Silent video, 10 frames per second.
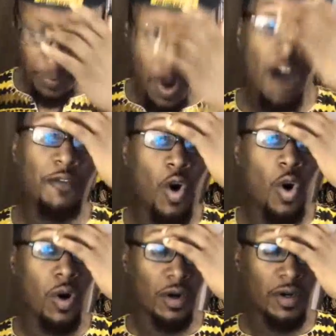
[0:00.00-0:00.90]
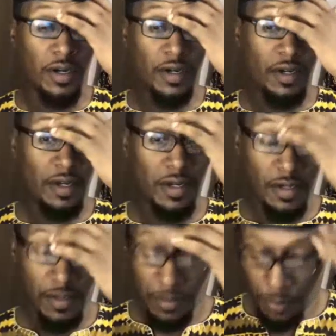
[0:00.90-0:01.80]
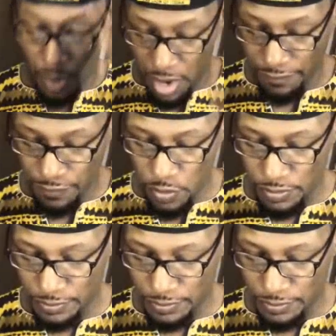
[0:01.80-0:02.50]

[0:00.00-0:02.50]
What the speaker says: Part 4. Part 4.